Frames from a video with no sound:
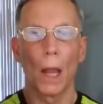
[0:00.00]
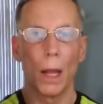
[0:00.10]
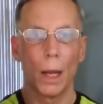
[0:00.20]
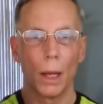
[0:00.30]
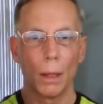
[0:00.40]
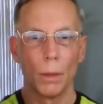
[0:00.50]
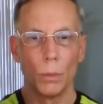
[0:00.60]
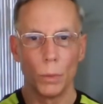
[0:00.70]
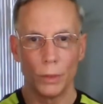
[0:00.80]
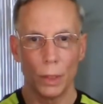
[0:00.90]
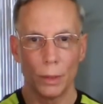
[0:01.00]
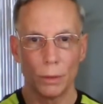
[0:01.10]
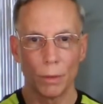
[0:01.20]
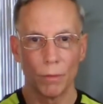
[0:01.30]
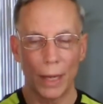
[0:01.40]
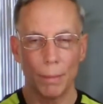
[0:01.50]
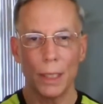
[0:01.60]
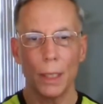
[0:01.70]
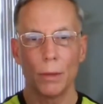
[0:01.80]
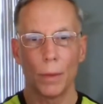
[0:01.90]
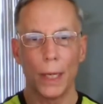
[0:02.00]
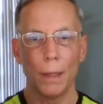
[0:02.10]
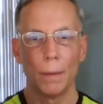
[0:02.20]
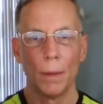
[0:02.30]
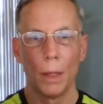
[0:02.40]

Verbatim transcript: uh, which is vitamin D three,